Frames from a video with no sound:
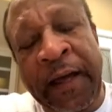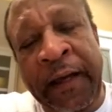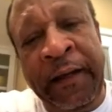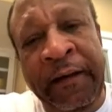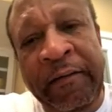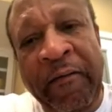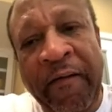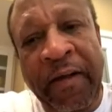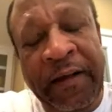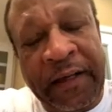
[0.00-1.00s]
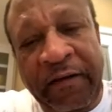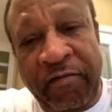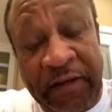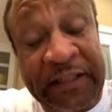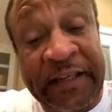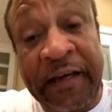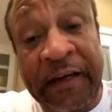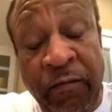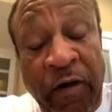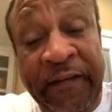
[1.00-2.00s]
And it
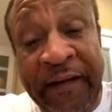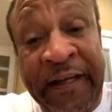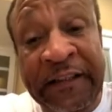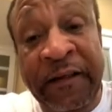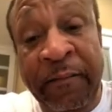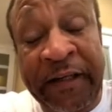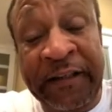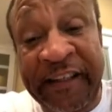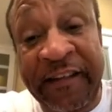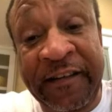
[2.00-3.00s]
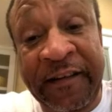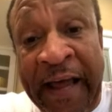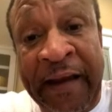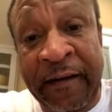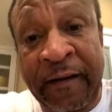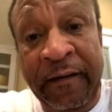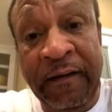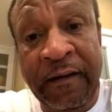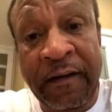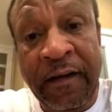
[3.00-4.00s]
did. It worked against him because he couldn't land it.
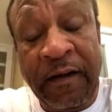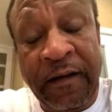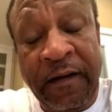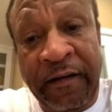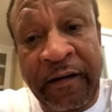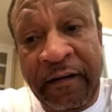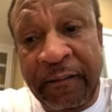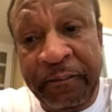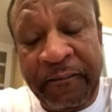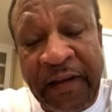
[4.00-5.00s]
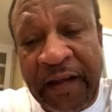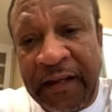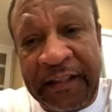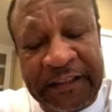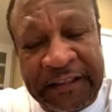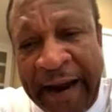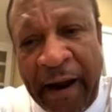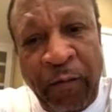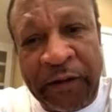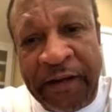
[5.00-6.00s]
You know, his
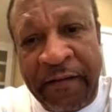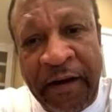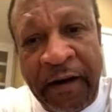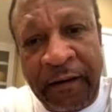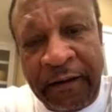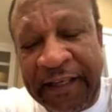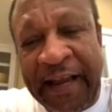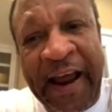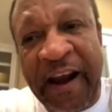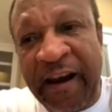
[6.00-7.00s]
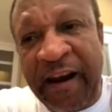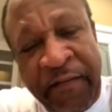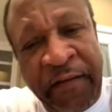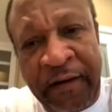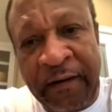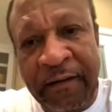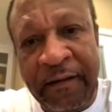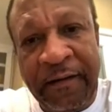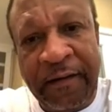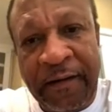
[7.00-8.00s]
jab wasn't there. He had nothing.
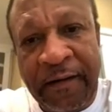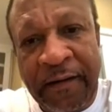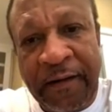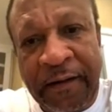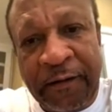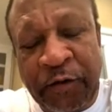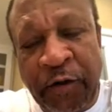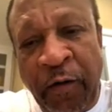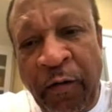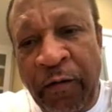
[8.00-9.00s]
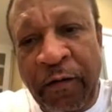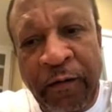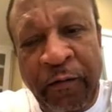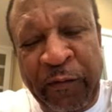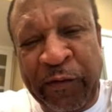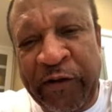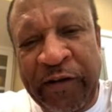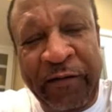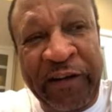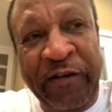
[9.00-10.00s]
So
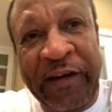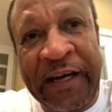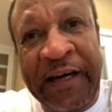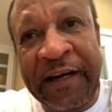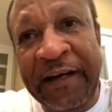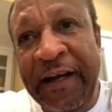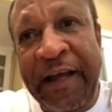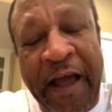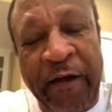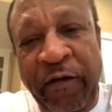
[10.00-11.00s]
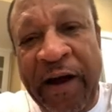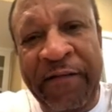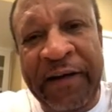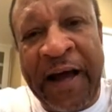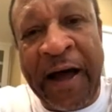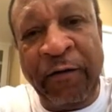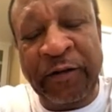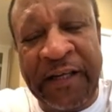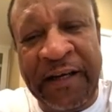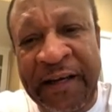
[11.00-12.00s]
when you get in and you have a guy
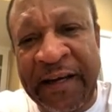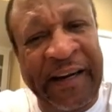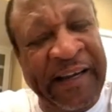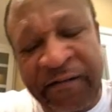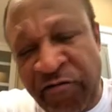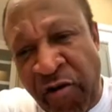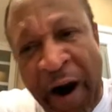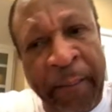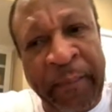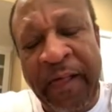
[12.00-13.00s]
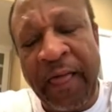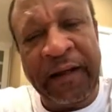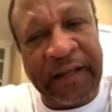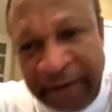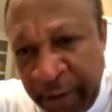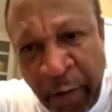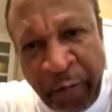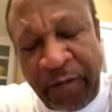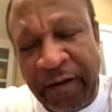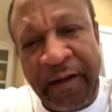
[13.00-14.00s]
who's getting hit and getting dropped, getting
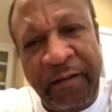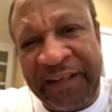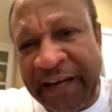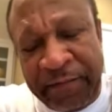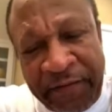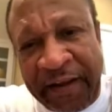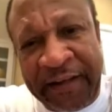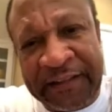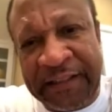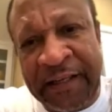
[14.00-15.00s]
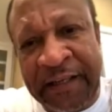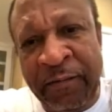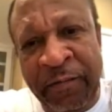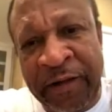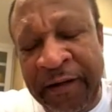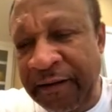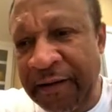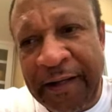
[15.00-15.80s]
hurt with everything he's getting hit with,